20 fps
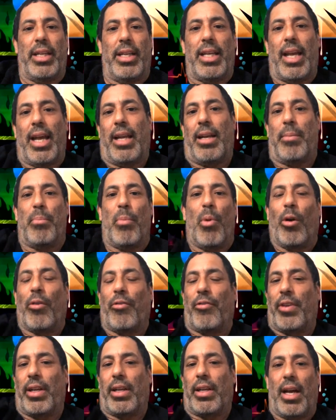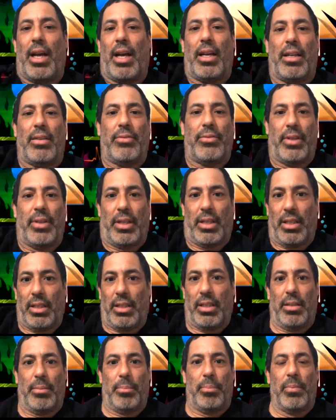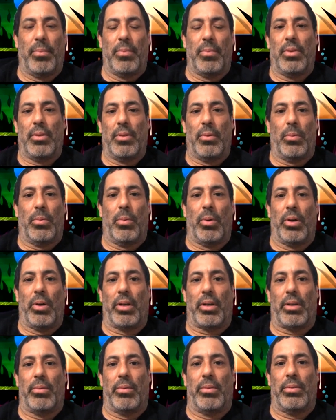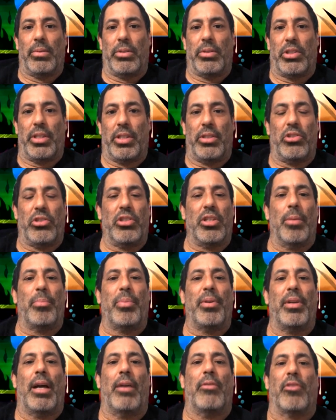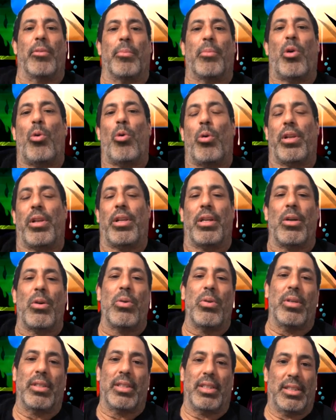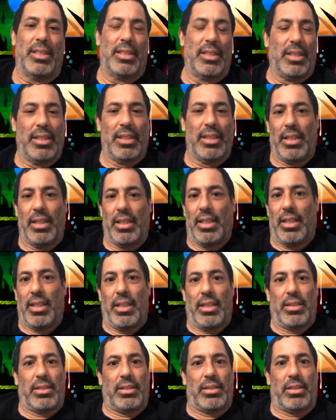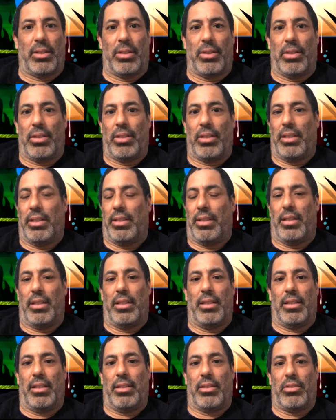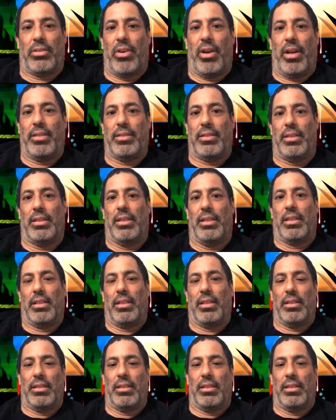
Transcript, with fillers: 3D anamorphic kind of fucking work where shit is jumping out from corner to corner. So it's crazy.